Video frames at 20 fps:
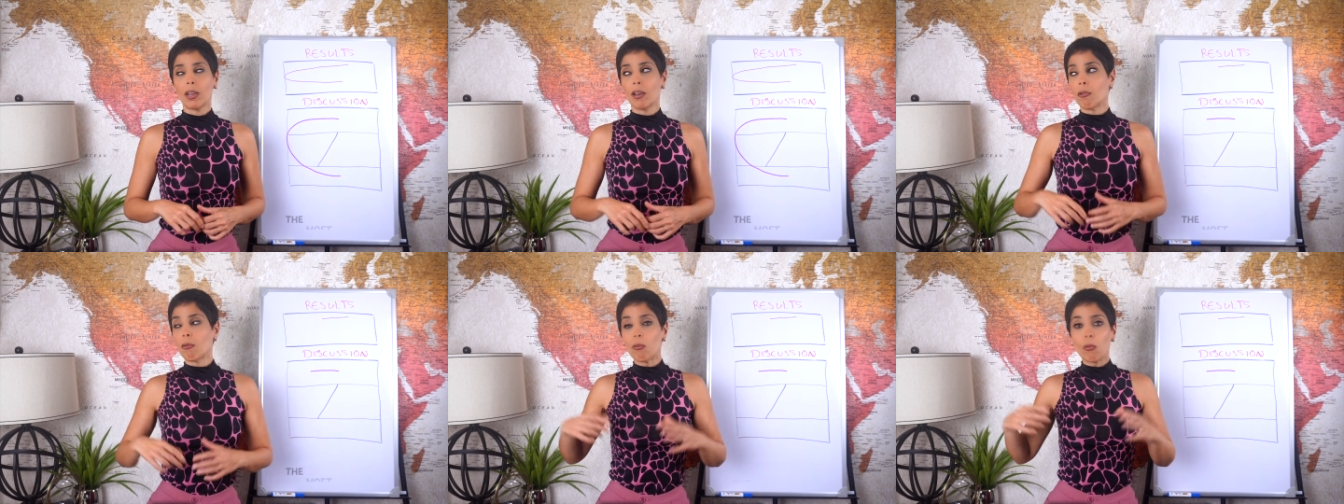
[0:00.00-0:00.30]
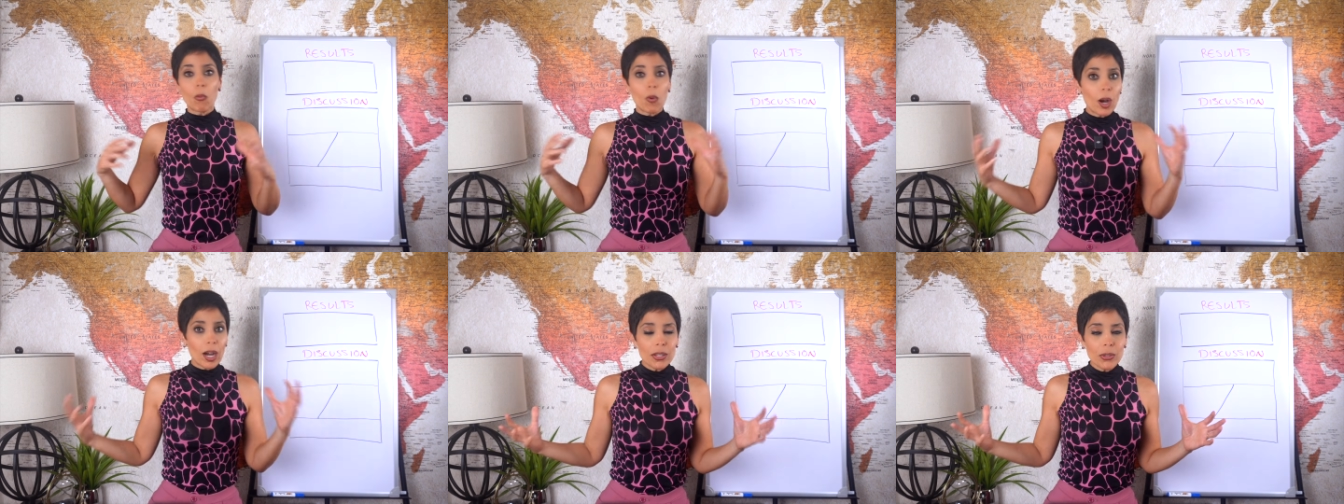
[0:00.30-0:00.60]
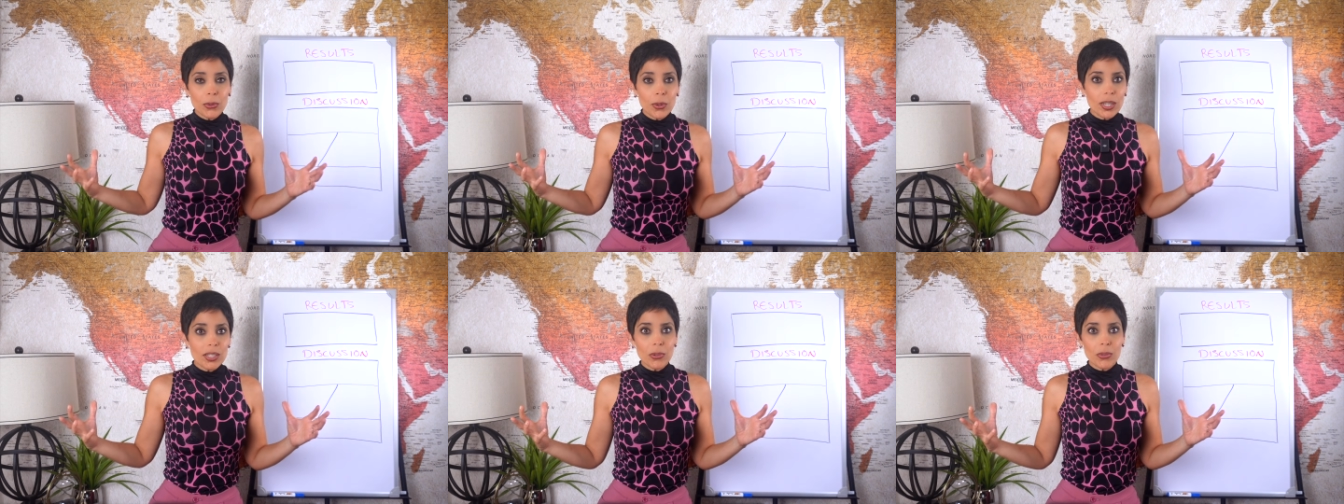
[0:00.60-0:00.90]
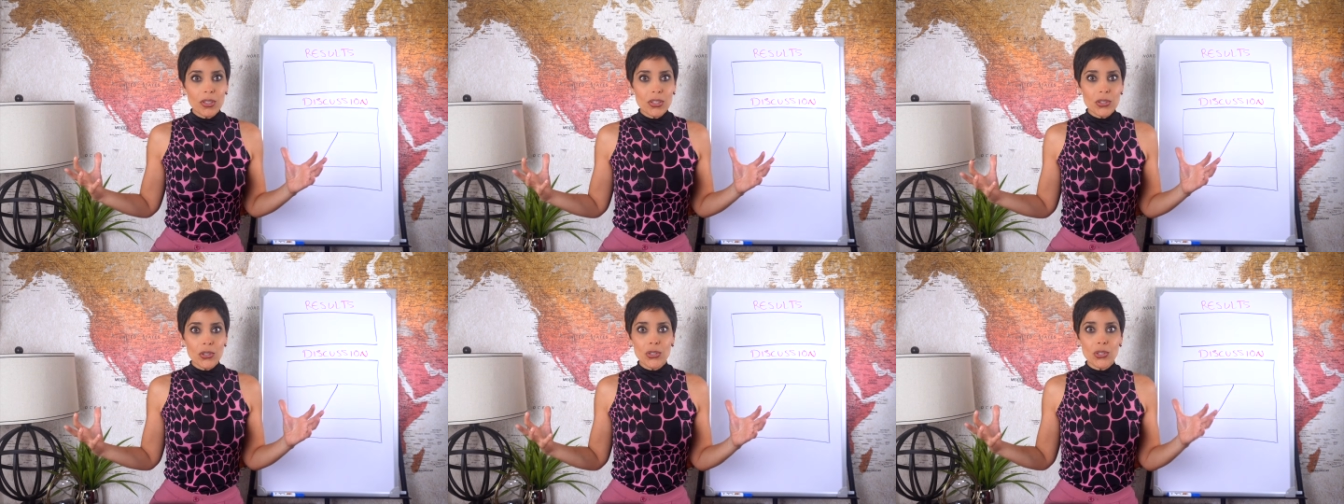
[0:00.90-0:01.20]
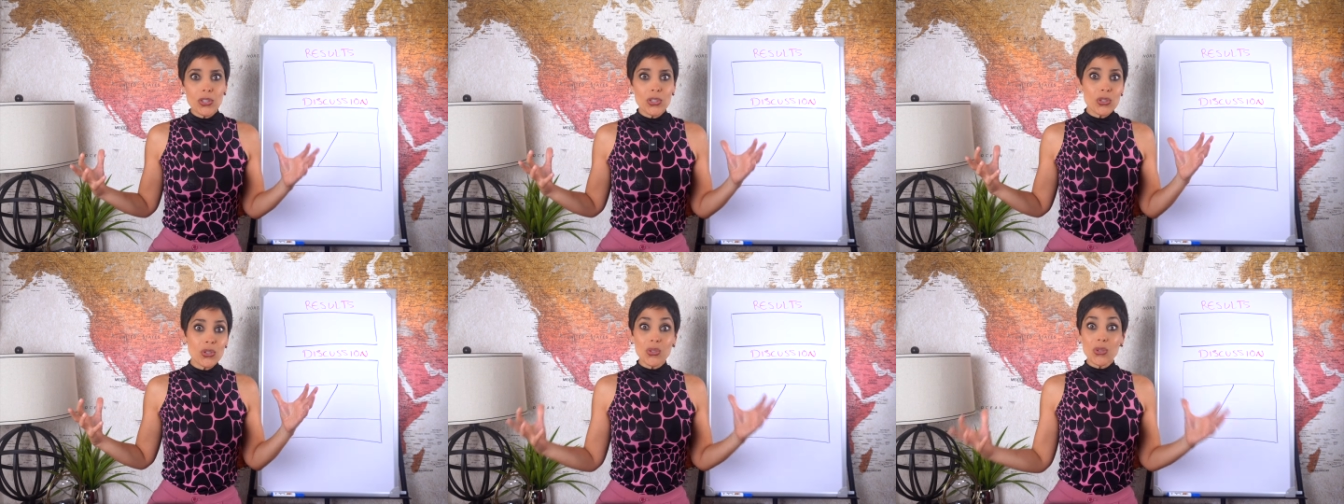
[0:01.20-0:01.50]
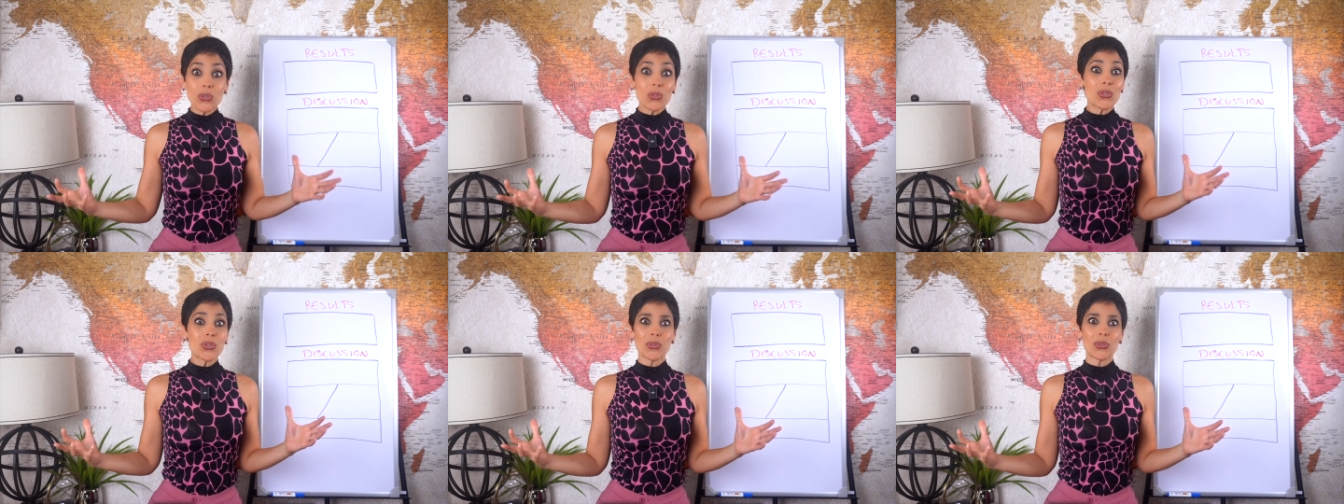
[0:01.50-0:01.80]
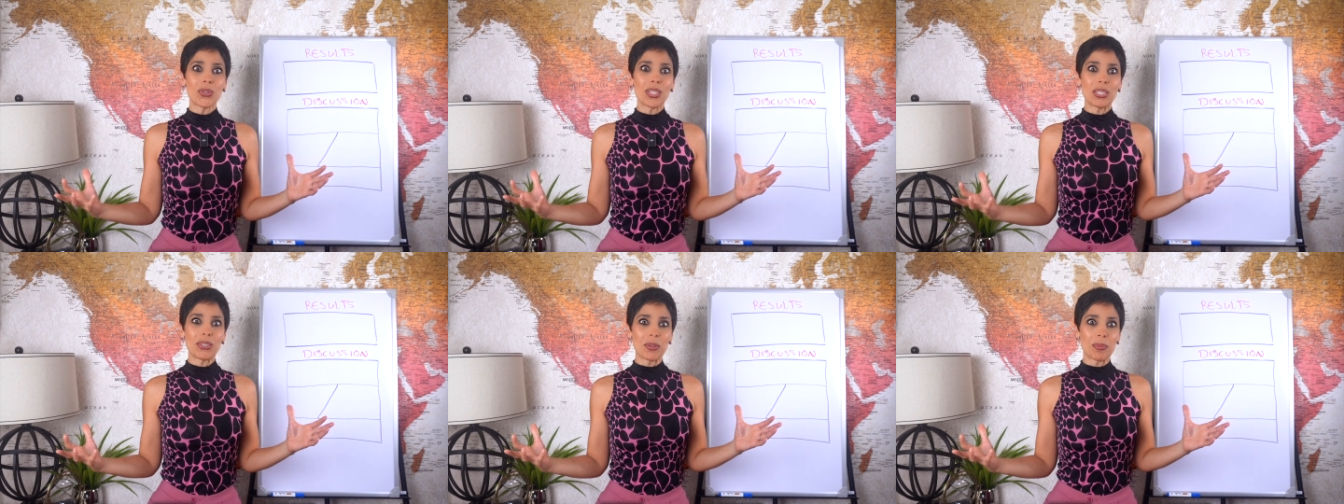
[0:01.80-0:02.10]
Why do other researchers choose
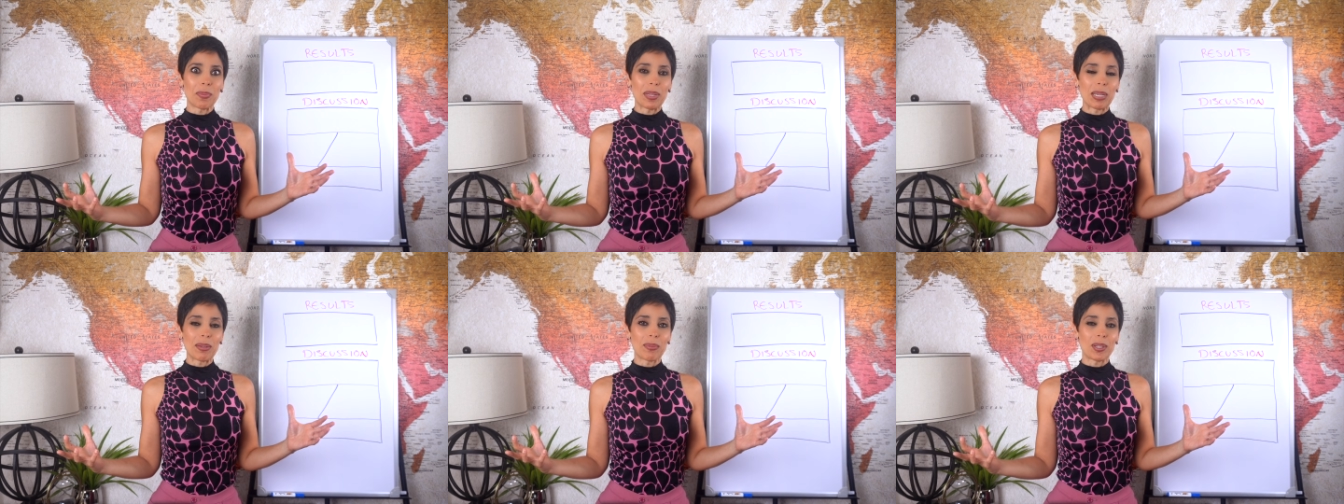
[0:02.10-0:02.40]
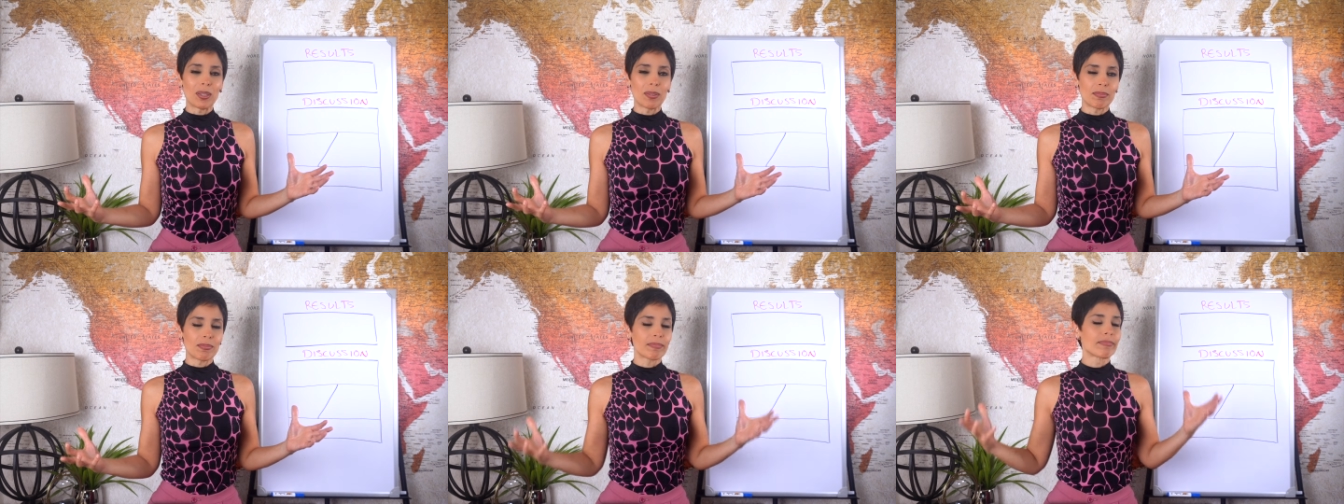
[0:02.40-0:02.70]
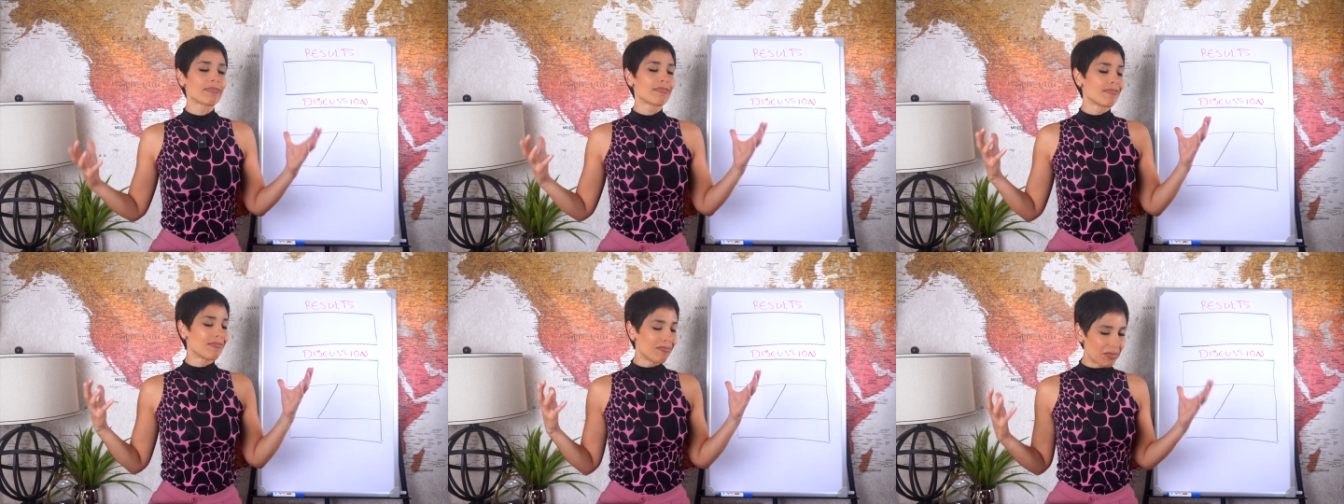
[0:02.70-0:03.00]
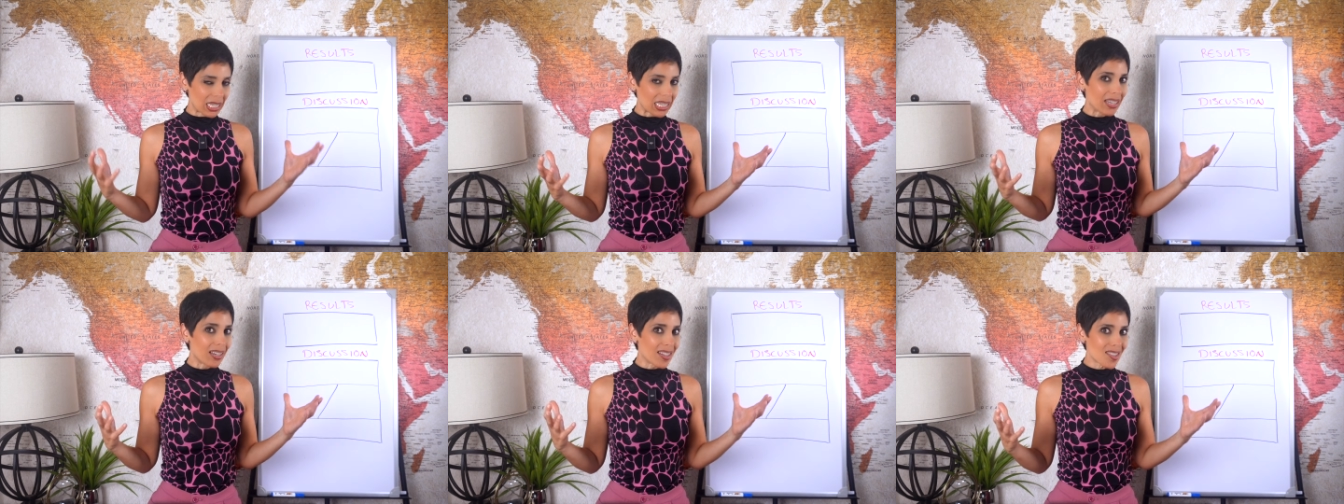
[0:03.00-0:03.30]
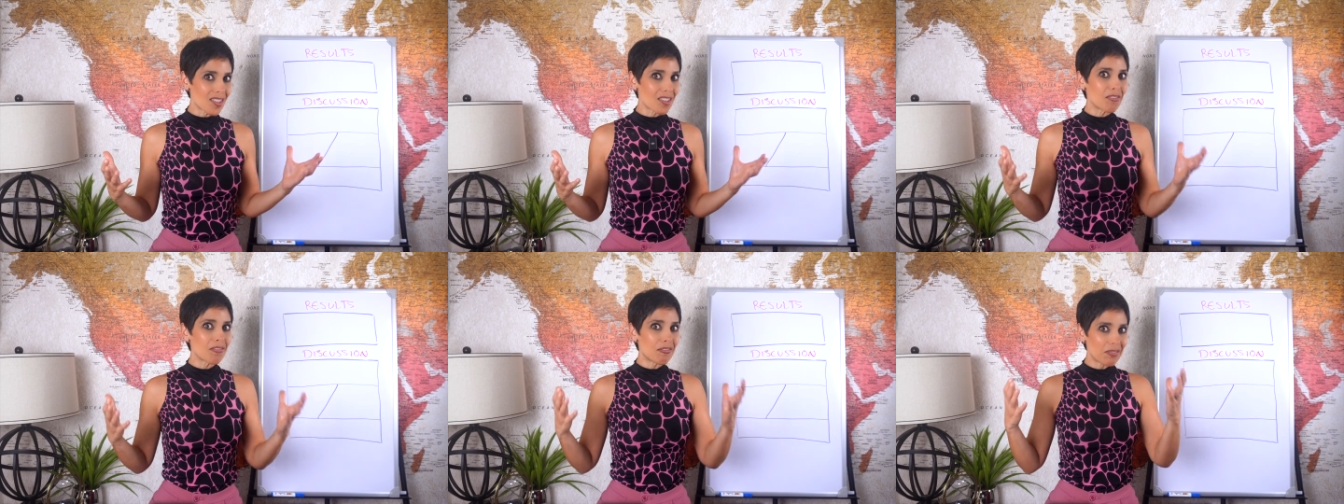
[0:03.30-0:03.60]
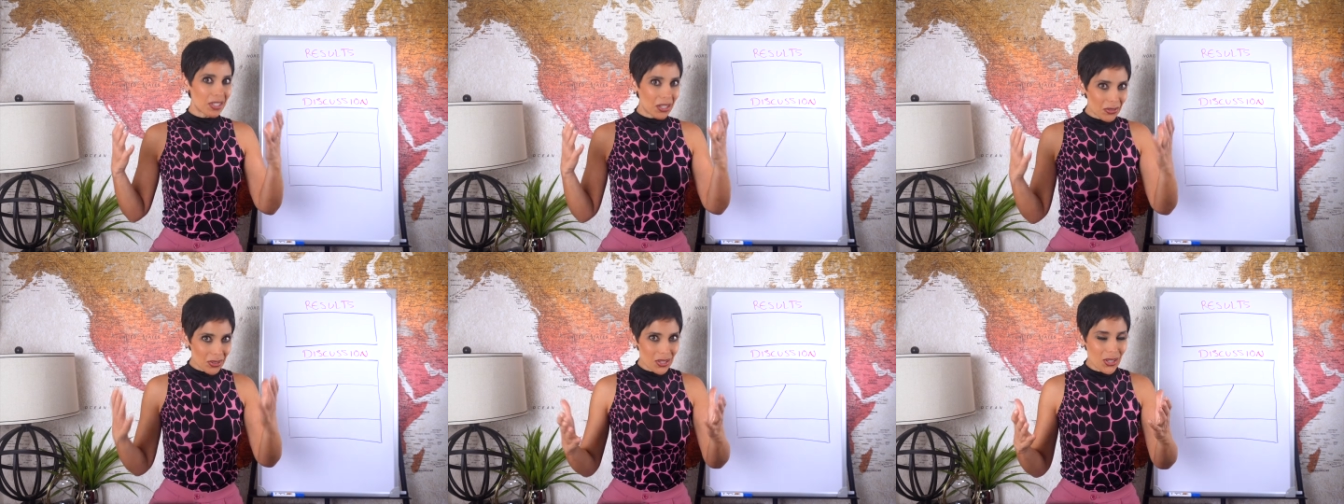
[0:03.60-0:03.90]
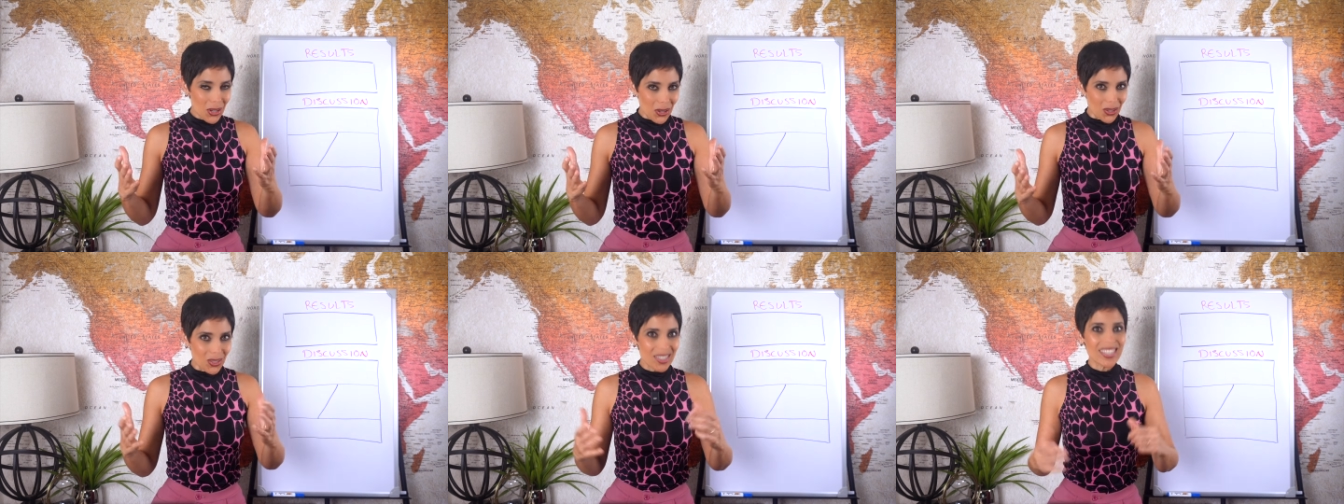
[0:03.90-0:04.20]
to read your paper? Because of the
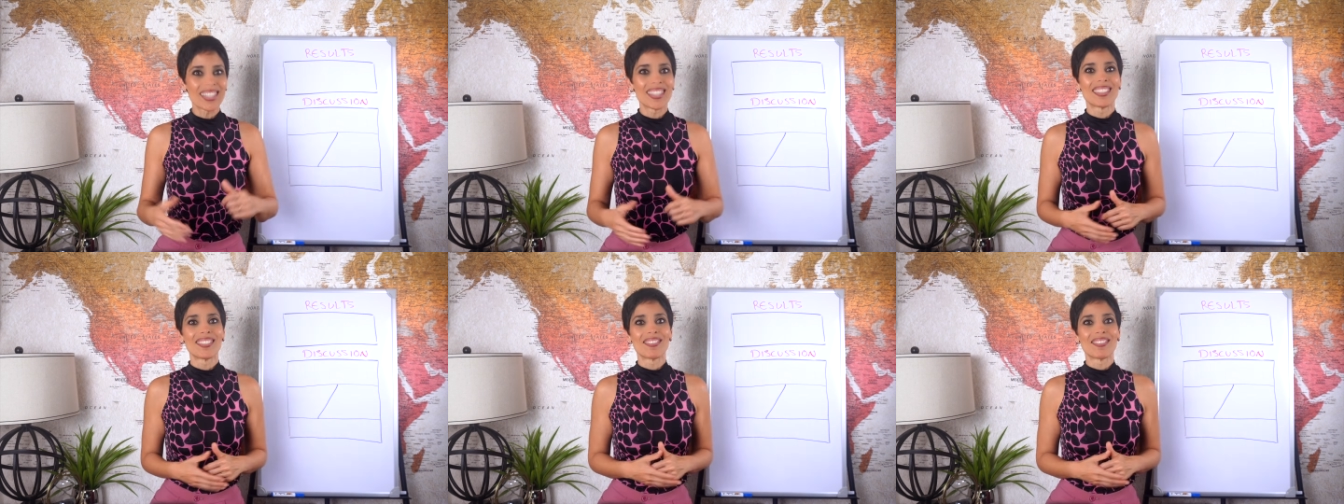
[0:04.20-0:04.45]
results.